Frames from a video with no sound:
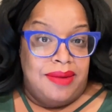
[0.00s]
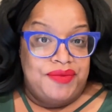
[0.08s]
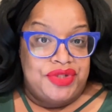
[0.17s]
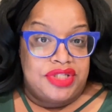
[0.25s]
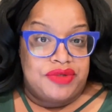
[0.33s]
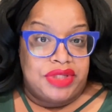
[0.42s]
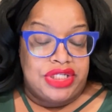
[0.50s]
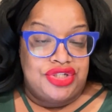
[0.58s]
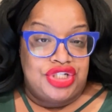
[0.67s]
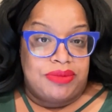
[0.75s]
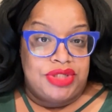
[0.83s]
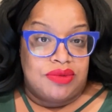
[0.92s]
to this
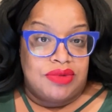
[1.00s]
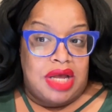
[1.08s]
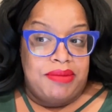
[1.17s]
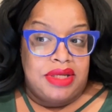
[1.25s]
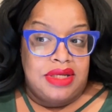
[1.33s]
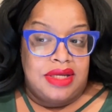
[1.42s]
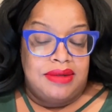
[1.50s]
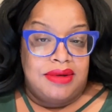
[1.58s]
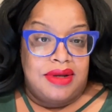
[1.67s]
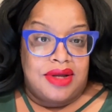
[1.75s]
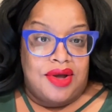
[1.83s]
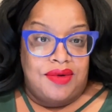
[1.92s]
relationship to Robin and
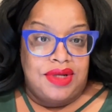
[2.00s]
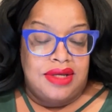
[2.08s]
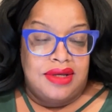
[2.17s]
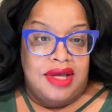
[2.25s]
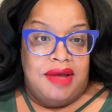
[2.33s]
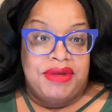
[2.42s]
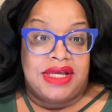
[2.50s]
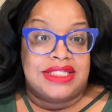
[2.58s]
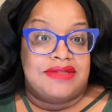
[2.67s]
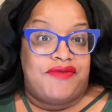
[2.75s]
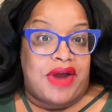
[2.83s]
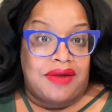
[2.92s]
Cody, because
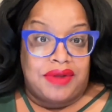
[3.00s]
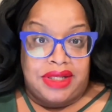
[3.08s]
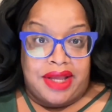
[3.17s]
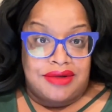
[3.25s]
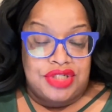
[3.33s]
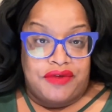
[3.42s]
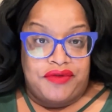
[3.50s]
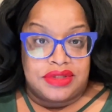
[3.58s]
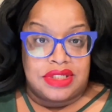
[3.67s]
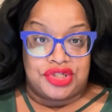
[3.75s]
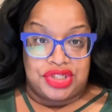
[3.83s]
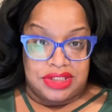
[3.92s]
finally now she feels
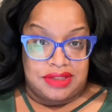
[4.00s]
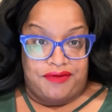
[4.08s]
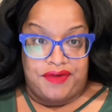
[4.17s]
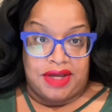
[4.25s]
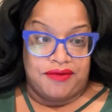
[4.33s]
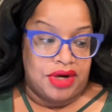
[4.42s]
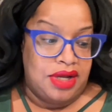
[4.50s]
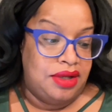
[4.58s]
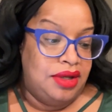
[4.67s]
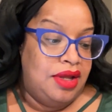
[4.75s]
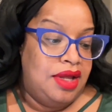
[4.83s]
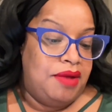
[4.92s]
like she's the favorite,